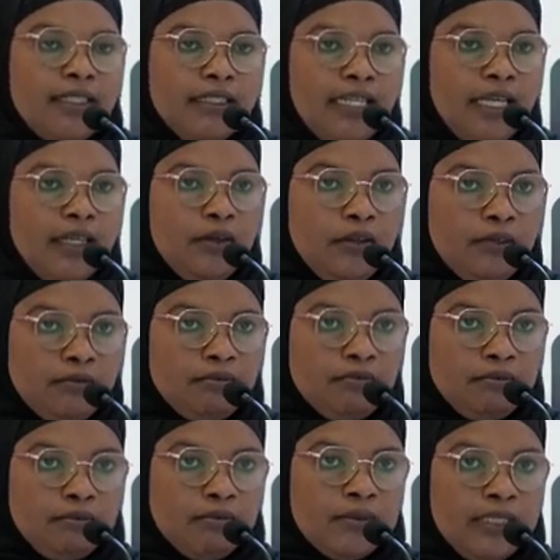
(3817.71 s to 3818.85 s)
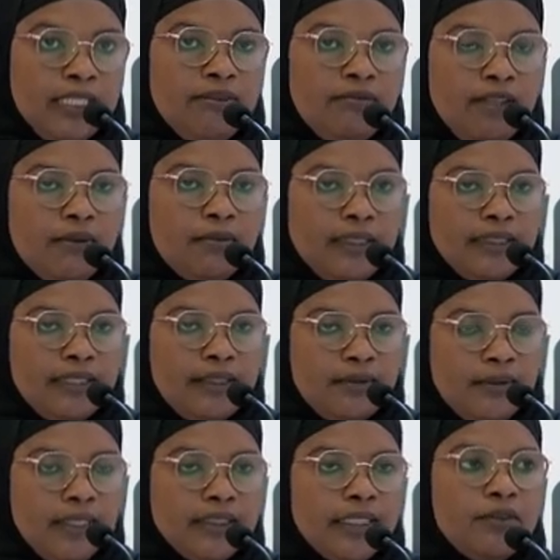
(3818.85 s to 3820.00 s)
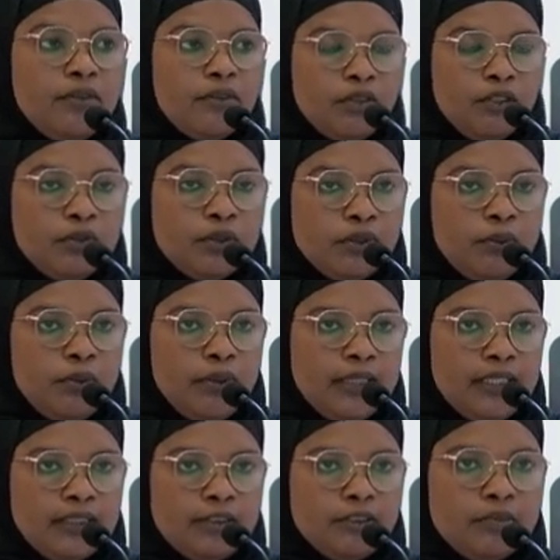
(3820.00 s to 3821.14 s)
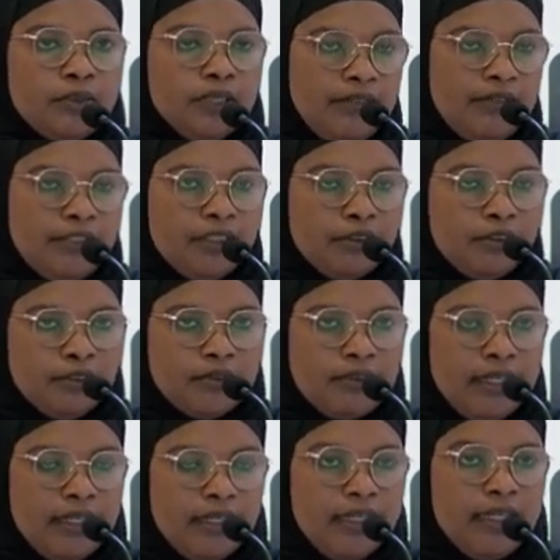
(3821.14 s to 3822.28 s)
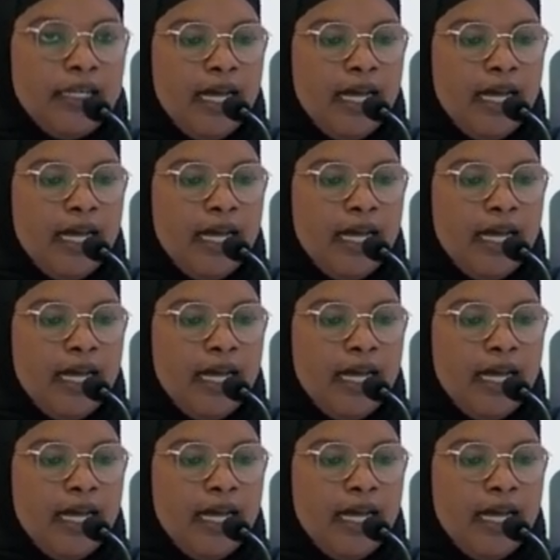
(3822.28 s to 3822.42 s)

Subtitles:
they don't give them what they want, they will not be supported to be given the contract.